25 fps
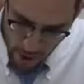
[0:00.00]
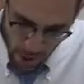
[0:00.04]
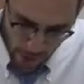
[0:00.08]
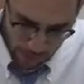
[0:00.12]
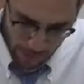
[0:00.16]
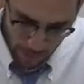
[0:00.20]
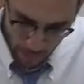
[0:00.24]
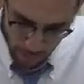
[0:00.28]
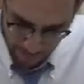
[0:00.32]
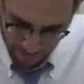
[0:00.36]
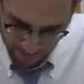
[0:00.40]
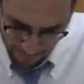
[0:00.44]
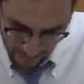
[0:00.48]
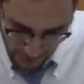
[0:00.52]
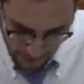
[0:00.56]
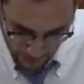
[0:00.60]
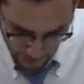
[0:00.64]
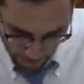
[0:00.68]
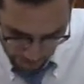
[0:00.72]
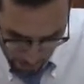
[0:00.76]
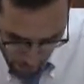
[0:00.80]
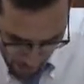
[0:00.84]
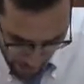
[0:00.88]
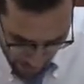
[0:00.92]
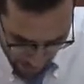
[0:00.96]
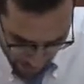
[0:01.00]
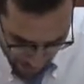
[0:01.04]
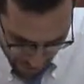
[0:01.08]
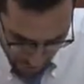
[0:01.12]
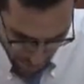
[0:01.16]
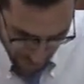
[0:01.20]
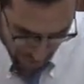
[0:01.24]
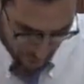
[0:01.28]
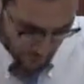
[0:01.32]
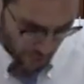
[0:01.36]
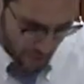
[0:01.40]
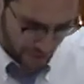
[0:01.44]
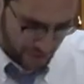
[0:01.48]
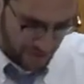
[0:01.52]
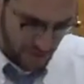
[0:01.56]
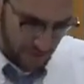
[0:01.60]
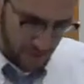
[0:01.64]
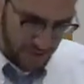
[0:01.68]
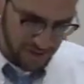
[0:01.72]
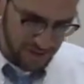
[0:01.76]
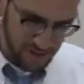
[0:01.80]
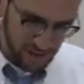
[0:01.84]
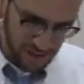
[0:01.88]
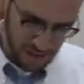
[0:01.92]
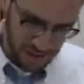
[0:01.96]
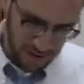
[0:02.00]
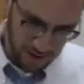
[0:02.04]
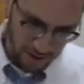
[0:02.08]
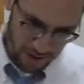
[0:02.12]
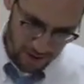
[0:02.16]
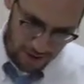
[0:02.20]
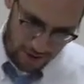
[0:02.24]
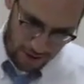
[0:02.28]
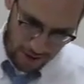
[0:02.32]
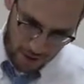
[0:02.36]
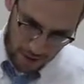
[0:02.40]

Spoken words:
Okay, one final point. Let's just try to squeeze it in.